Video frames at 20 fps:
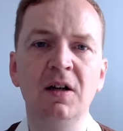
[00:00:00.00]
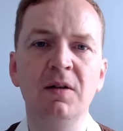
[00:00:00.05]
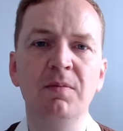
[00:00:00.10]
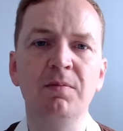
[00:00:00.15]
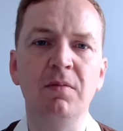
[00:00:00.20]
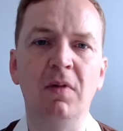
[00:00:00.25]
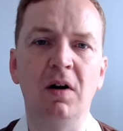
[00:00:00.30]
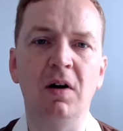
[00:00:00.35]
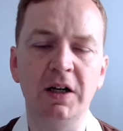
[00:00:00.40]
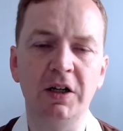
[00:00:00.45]

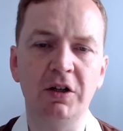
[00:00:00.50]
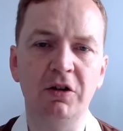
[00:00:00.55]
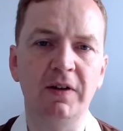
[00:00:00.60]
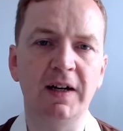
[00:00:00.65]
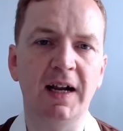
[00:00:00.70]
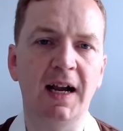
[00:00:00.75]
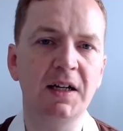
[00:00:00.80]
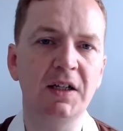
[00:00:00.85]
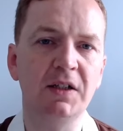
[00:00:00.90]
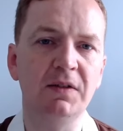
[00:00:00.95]
Mind,
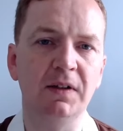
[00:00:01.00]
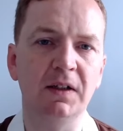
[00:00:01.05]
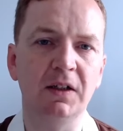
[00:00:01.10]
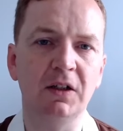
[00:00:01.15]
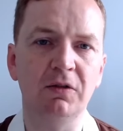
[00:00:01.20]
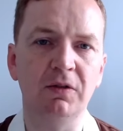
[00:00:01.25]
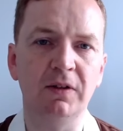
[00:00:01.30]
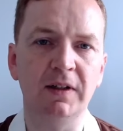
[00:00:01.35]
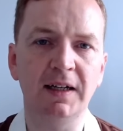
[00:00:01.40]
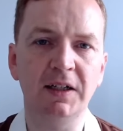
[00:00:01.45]
Reactive and
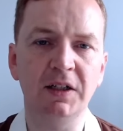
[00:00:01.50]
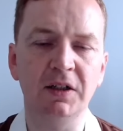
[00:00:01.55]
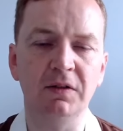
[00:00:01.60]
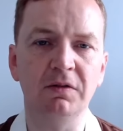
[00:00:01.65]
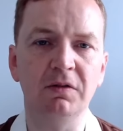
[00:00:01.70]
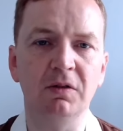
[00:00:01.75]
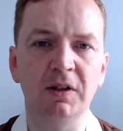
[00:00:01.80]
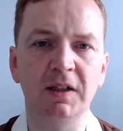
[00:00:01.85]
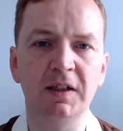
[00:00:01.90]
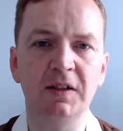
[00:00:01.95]
Creative,
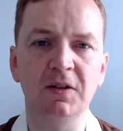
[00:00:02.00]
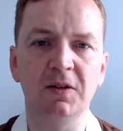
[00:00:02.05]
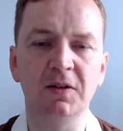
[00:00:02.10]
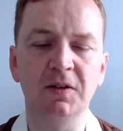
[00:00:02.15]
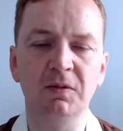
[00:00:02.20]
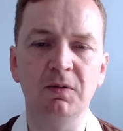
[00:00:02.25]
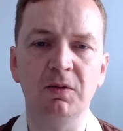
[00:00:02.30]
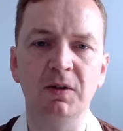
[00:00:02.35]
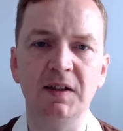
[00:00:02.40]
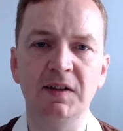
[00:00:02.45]

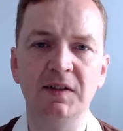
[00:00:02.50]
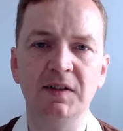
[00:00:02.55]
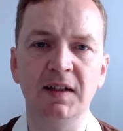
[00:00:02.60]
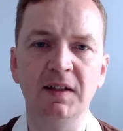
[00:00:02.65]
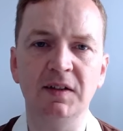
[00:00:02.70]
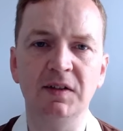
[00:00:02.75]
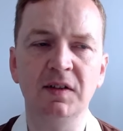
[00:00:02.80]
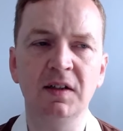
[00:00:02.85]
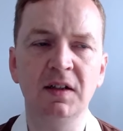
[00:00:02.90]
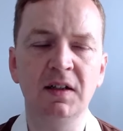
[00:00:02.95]
where he
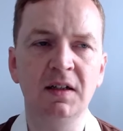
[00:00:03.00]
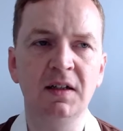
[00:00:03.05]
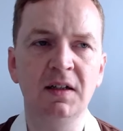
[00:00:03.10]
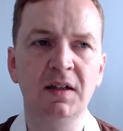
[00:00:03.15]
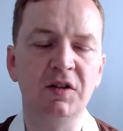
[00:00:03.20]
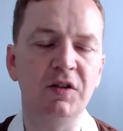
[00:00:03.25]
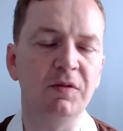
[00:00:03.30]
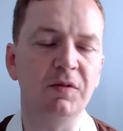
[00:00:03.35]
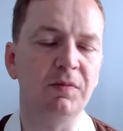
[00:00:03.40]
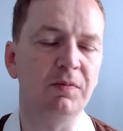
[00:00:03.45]
says,
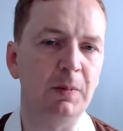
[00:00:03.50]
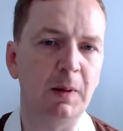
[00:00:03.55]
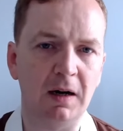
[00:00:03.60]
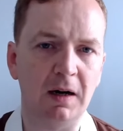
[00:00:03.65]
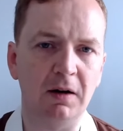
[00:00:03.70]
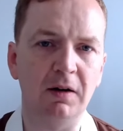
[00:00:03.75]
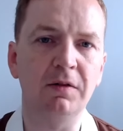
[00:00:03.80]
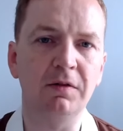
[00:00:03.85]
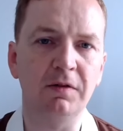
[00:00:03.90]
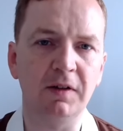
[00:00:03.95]
to
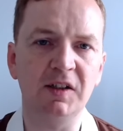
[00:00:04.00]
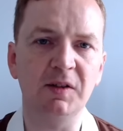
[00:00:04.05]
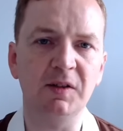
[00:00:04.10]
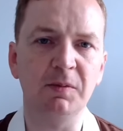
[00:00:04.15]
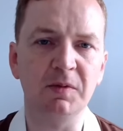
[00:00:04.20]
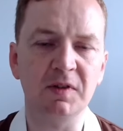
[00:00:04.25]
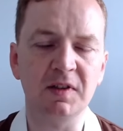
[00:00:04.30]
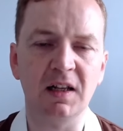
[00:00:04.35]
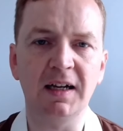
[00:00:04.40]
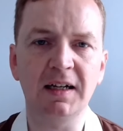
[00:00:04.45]
paraphrase him
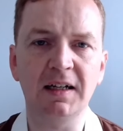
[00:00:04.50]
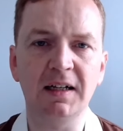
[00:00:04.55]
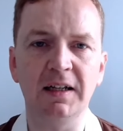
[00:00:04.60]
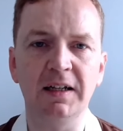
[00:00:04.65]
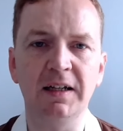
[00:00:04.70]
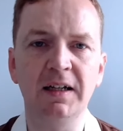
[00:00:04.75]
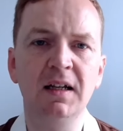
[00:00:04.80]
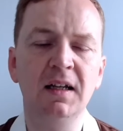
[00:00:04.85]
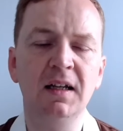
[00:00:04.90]
slightly,